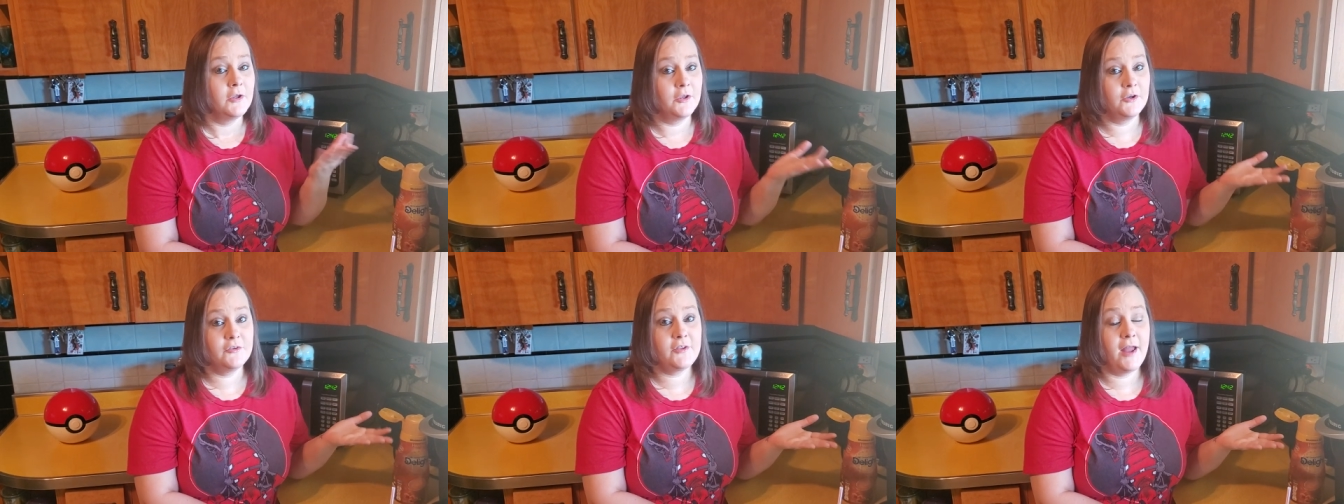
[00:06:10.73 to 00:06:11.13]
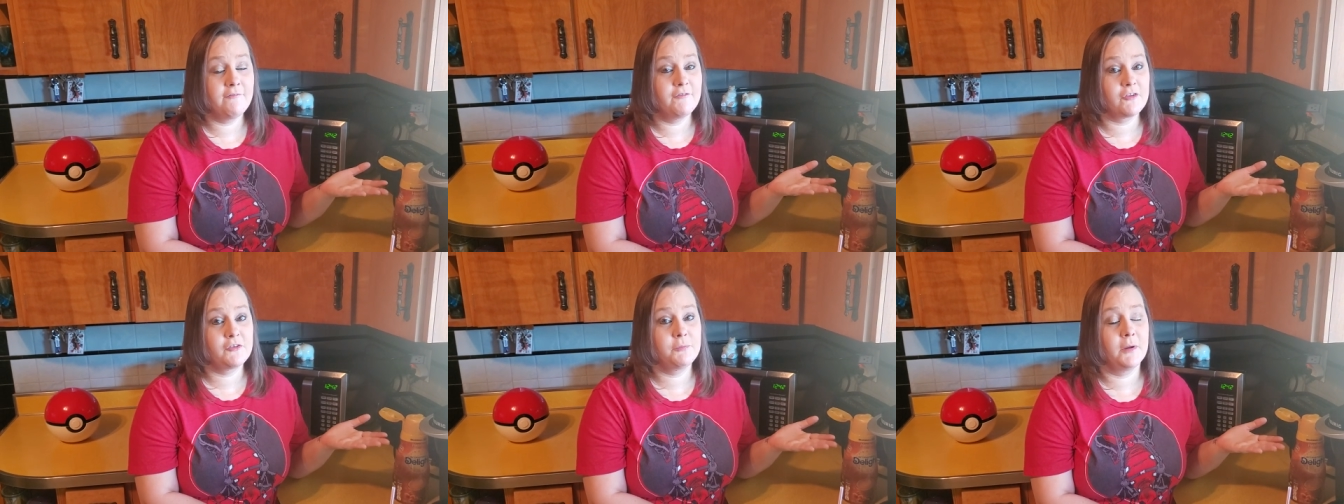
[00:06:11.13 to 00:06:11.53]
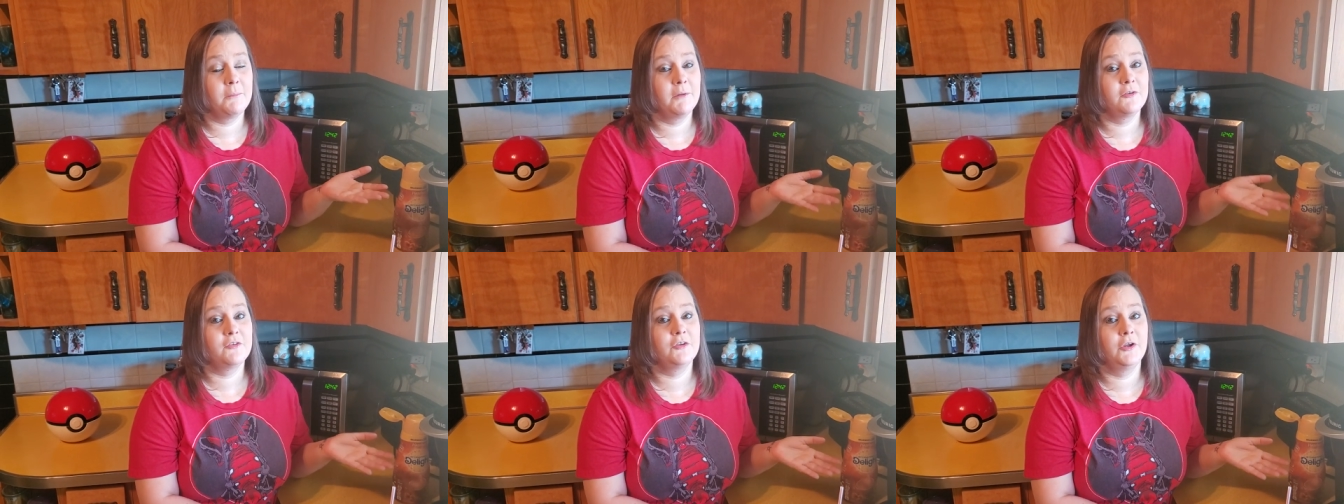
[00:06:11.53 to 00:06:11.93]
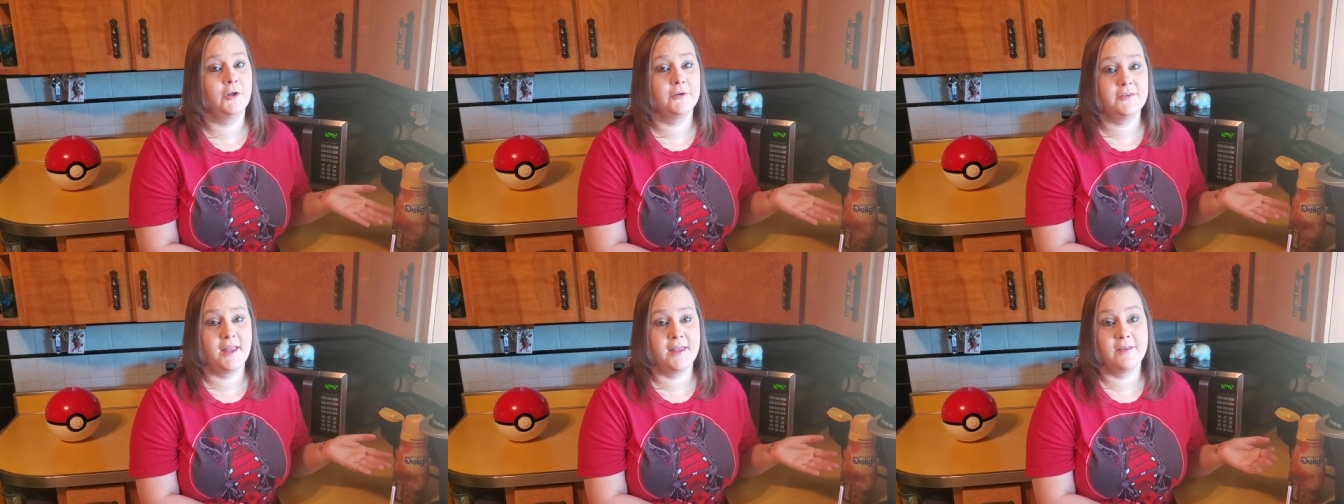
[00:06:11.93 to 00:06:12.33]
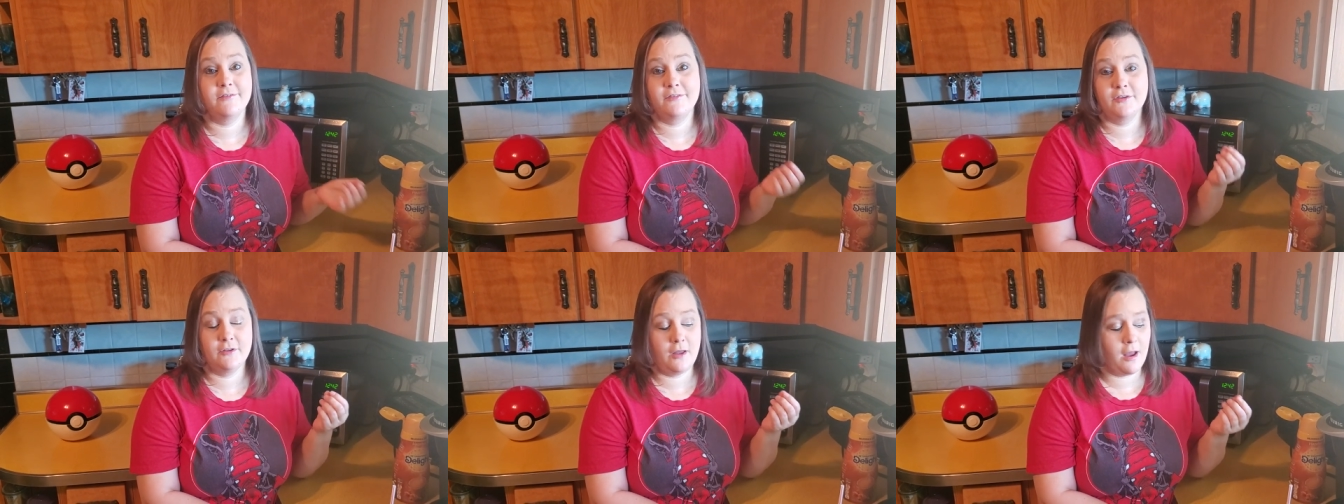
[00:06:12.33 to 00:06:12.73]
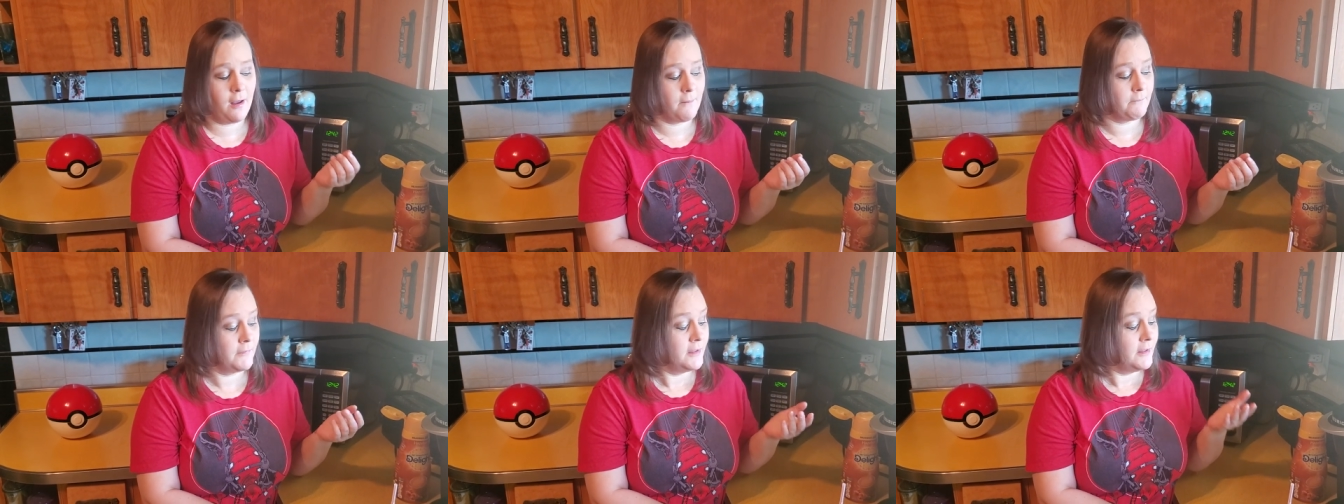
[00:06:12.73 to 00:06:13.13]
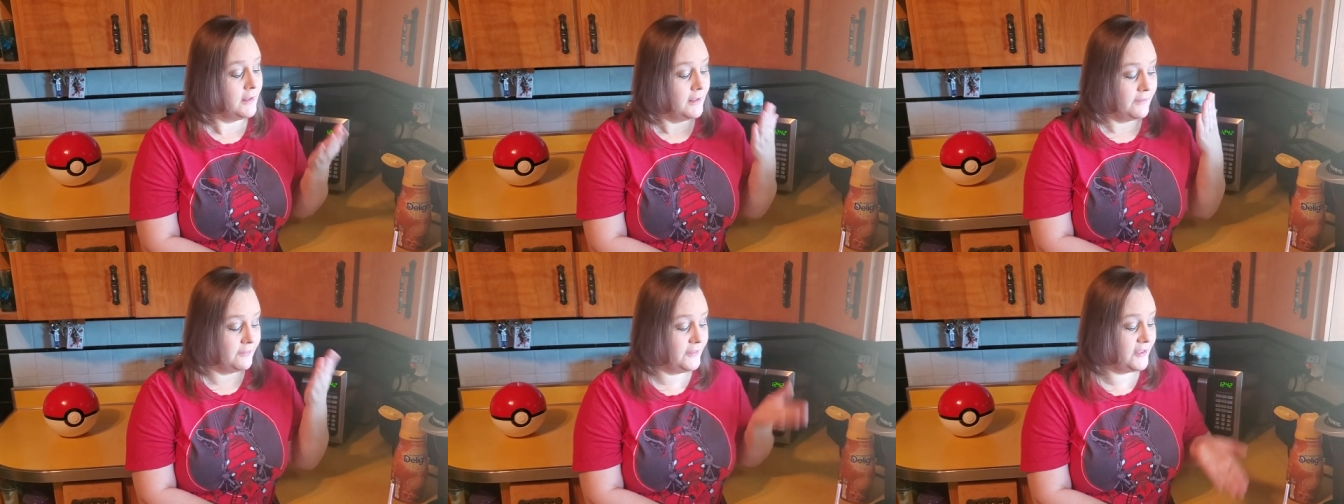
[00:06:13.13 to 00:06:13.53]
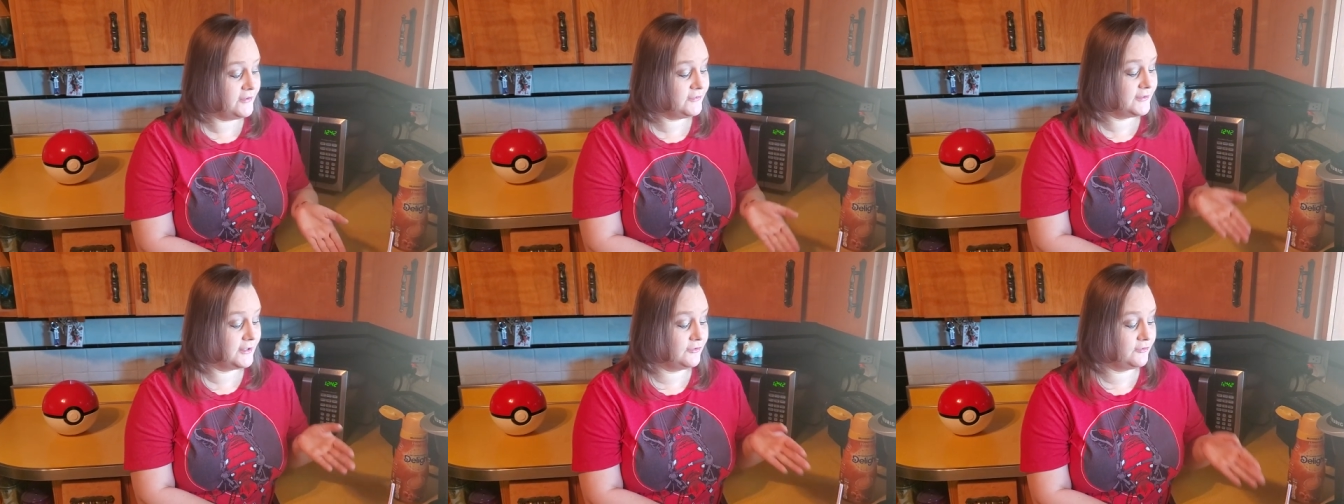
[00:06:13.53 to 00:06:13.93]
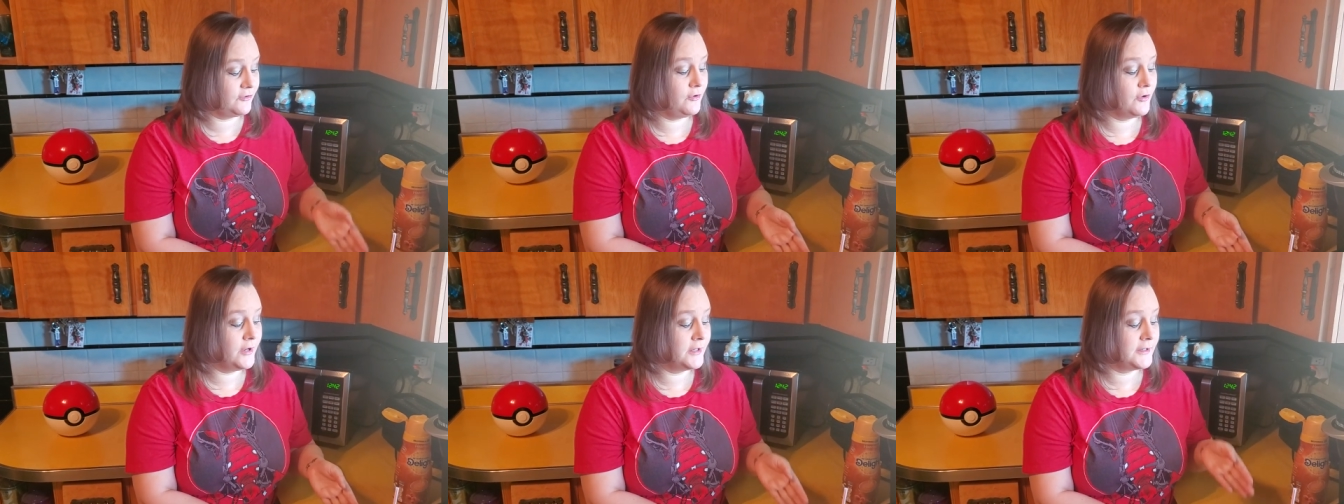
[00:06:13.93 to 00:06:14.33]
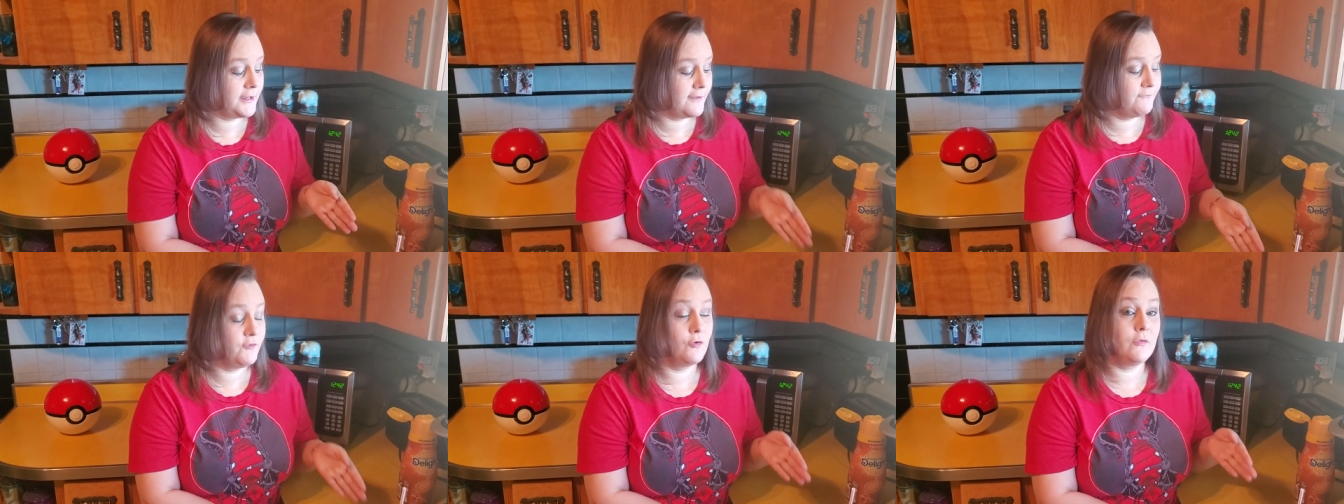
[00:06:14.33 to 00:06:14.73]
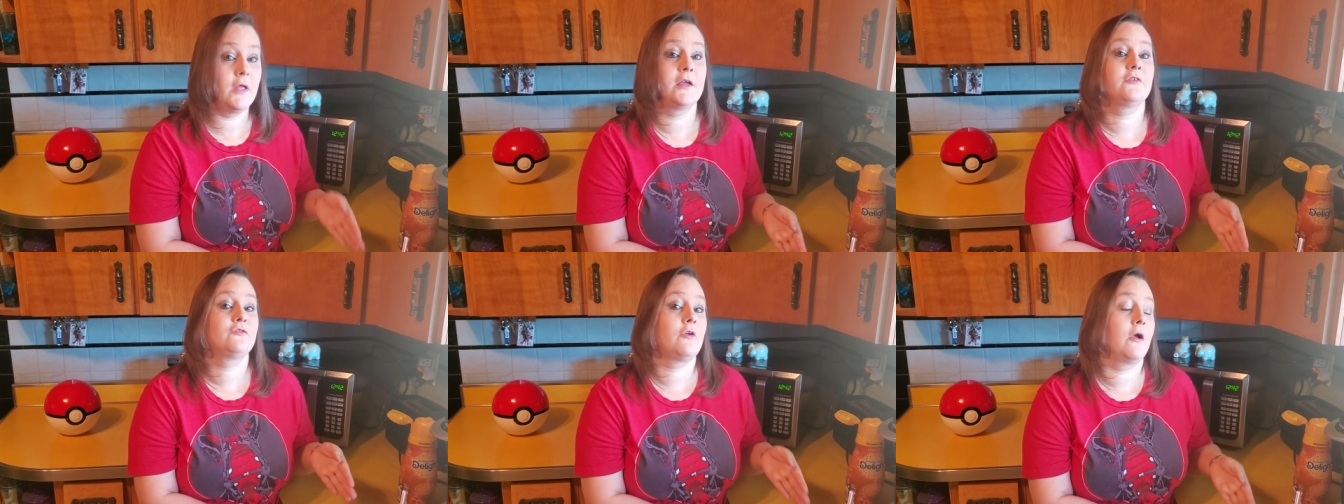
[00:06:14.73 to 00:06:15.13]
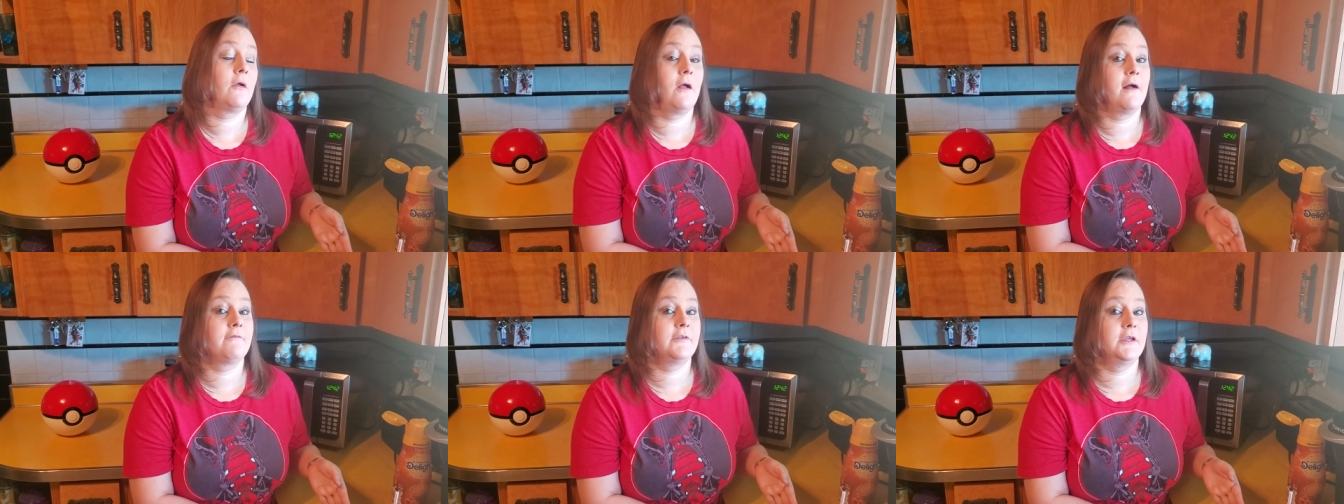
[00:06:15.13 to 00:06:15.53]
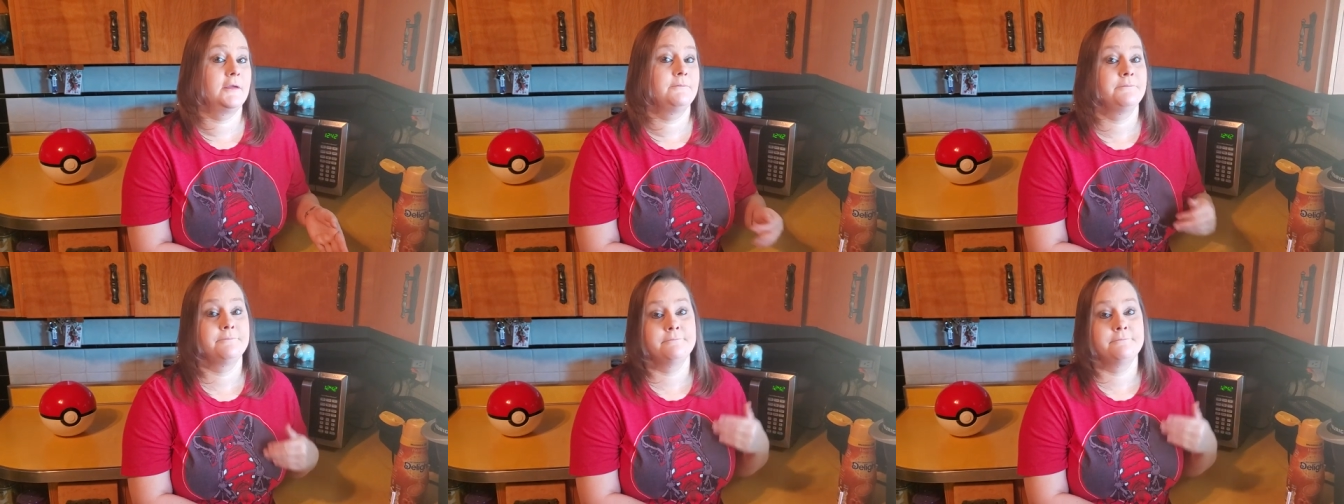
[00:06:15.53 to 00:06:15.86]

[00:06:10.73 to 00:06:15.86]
You just have to experiment to your taste. Um, this is good if you like strong coffee.